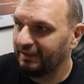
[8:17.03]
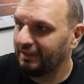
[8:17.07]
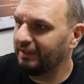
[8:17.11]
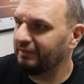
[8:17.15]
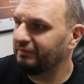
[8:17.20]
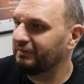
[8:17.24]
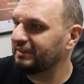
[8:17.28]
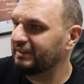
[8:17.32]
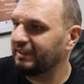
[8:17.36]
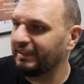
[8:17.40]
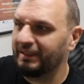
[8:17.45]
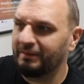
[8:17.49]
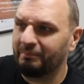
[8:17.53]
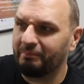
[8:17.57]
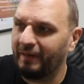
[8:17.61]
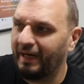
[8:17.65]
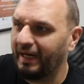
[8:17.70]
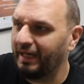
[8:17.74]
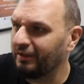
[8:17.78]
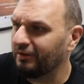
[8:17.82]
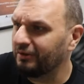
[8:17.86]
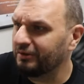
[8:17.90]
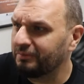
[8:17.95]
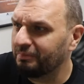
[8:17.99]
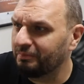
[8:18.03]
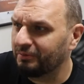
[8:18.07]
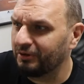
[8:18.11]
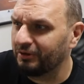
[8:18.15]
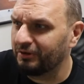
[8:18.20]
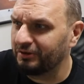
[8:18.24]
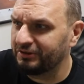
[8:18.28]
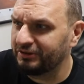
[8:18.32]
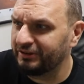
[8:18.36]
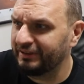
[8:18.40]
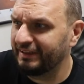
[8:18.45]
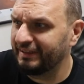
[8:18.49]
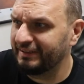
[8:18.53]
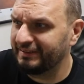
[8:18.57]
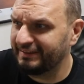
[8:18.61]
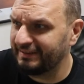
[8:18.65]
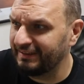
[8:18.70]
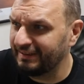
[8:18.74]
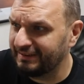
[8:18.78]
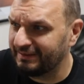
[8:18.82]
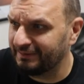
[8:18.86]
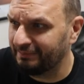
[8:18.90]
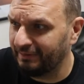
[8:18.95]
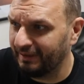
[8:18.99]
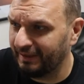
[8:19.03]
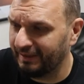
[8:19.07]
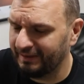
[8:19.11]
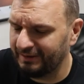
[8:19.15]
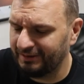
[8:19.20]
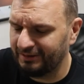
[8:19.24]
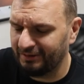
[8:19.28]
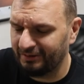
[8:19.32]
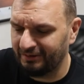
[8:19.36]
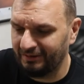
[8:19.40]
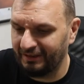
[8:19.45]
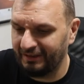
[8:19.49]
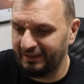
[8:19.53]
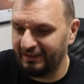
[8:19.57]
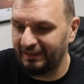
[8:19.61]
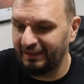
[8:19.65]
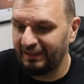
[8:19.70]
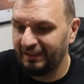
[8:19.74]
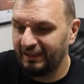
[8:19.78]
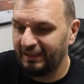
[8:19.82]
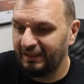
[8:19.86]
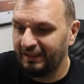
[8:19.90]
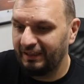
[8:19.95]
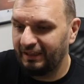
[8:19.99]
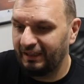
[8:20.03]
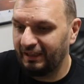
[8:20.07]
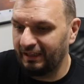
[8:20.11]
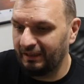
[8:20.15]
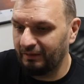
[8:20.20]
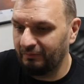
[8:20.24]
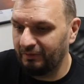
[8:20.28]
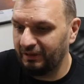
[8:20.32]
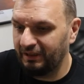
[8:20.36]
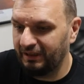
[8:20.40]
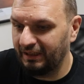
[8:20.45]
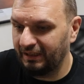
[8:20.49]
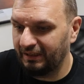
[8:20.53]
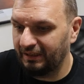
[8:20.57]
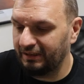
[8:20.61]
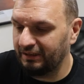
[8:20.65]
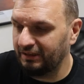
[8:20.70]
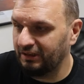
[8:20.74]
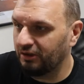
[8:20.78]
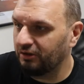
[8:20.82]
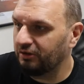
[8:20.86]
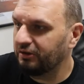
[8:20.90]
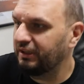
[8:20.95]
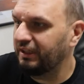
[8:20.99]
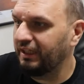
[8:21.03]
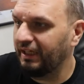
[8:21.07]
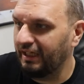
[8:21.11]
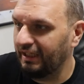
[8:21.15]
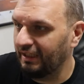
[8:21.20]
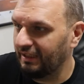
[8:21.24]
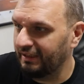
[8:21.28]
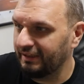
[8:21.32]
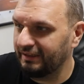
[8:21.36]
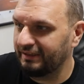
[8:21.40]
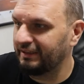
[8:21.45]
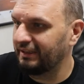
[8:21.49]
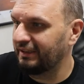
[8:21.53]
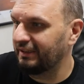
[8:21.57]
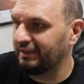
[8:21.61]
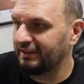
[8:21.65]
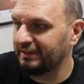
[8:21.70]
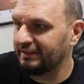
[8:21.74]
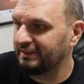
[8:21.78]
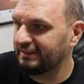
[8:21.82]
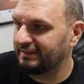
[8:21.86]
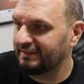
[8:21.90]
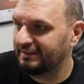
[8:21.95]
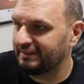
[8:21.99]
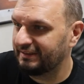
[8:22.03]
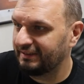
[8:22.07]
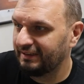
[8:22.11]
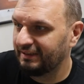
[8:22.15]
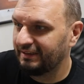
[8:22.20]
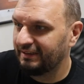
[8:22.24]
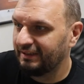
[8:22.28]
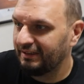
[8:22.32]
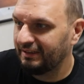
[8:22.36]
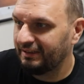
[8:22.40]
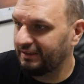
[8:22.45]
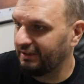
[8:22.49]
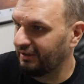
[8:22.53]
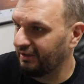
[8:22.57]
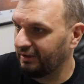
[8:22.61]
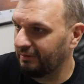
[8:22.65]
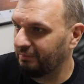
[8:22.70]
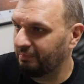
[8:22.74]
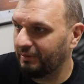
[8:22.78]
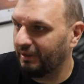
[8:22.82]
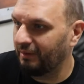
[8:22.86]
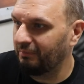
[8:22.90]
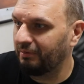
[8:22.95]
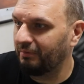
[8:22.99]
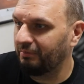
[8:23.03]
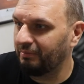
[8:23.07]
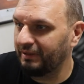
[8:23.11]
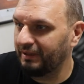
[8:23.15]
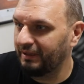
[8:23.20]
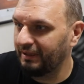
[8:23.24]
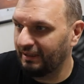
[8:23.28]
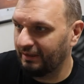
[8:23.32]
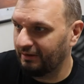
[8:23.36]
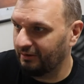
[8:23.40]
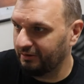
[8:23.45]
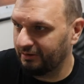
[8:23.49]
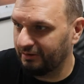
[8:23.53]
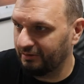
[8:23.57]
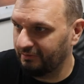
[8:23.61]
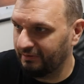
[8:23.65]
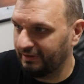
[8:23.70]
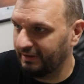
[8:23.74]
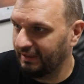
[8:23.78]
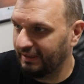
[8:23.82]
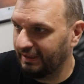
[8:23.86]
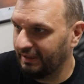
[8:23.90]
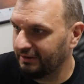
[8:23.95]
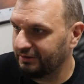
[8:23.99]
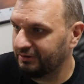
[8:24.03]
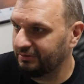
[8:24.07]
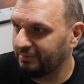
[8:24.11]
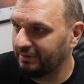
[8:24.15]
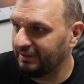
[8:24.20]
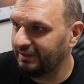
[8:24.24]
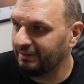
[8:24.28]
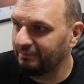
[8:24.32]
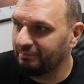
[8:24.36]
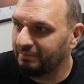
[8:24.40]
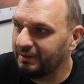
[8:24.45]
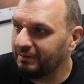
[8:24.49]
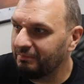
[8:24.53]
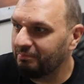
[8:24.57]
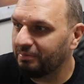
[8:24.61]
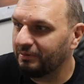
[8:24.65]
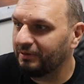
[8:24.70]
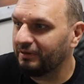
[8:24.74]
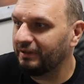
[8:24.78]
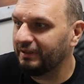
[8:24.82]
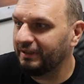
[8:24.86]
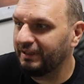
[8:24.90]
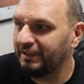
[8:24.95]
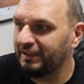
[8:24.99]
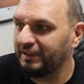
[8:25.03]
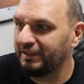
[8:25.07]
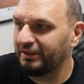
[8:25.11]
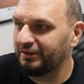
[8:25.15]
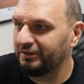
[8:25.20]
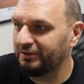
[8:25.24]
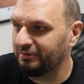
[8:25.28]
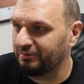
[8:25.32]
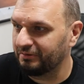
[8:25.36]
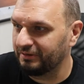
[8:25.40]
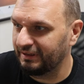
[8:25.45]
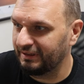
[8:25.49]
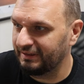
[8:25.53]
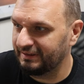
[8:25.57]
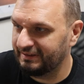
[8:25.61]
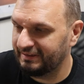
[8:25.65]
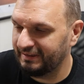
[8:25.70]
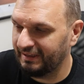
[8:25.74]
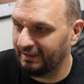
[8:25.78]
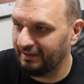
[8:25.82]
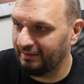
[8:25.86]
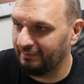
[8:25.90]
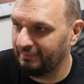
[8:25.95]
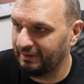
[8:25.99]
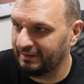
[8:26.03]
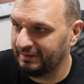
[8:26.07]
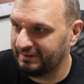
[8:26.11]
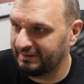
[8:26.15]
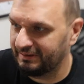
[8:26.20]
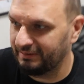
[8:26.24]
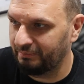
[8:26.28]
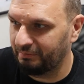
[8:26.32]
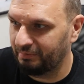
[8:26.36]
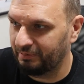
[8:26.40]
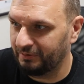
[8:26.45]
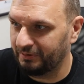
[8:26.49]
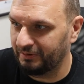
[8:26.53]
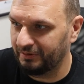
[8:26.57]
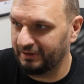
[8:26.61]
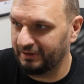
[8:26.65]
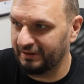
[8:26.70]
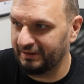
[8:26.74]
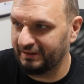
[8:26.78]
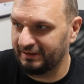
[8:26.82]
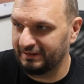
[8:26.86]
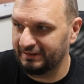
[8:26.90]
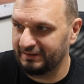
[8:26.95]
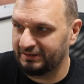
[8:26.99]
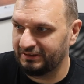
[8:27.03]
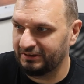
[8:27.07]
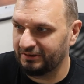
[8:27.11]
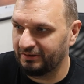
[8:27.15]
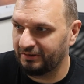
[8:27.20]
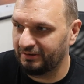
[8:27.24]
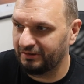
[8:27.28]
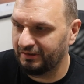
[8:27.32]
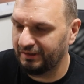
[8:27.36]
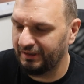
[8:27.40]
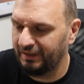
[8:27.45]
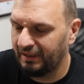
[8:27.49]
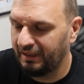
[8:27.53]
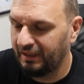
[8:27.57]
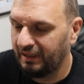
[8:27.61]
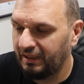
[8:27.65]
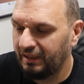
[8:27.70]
It was like pilot project, 6 months only, and we had idea, okay, like there are probably a lot of like LGBT people here who need settlement support and so on.